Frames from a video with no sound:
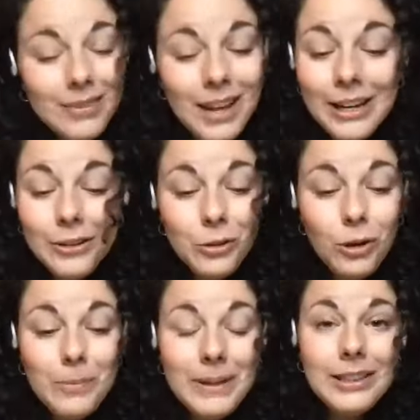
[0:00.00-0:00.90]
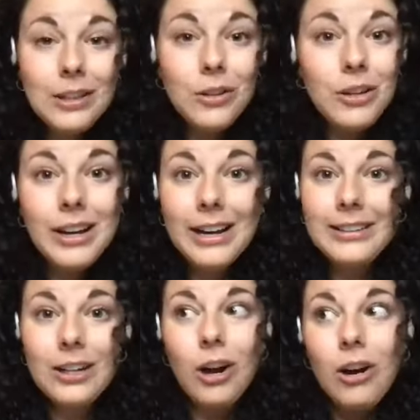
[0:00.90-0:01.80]
I just told him, I said, look, I
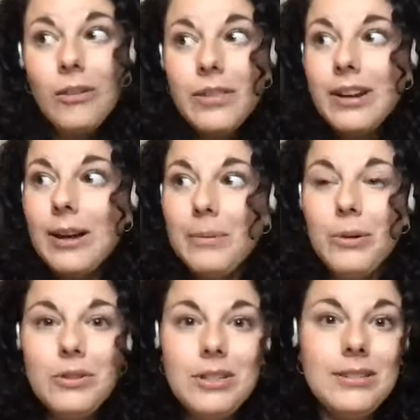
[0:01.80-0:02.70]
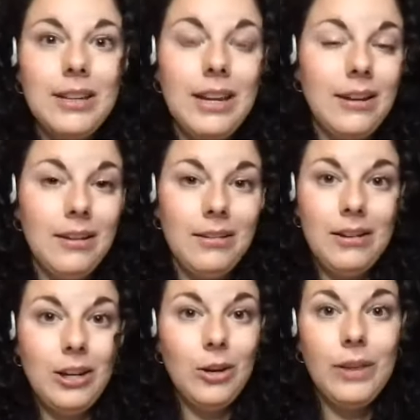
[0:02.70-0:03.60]
said all of the top coaches, like,
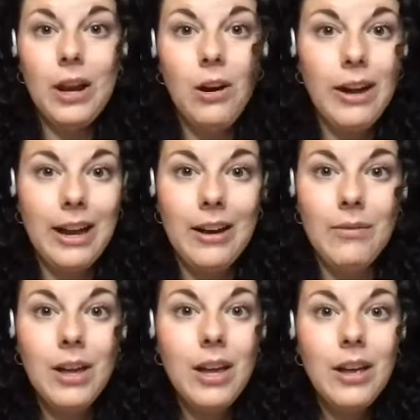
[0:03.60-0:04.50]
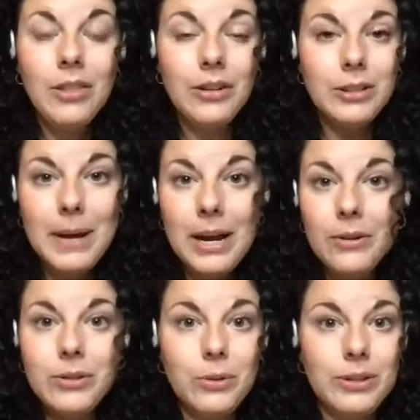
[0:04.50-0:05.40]
you know, they all have their
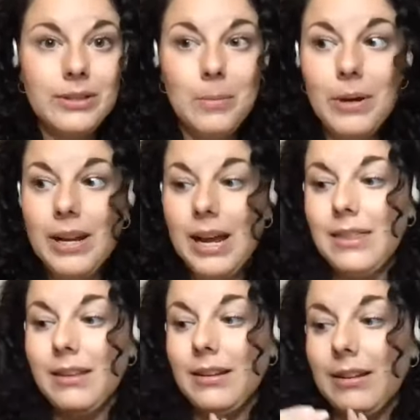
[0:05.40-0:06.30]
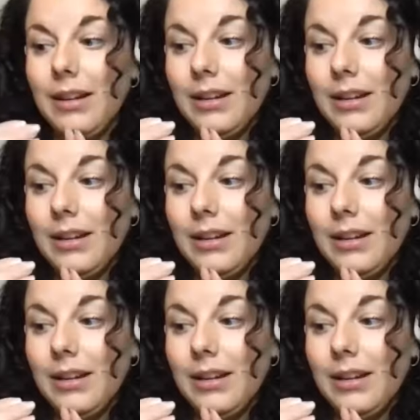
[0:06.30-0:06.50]
spouse or someone at the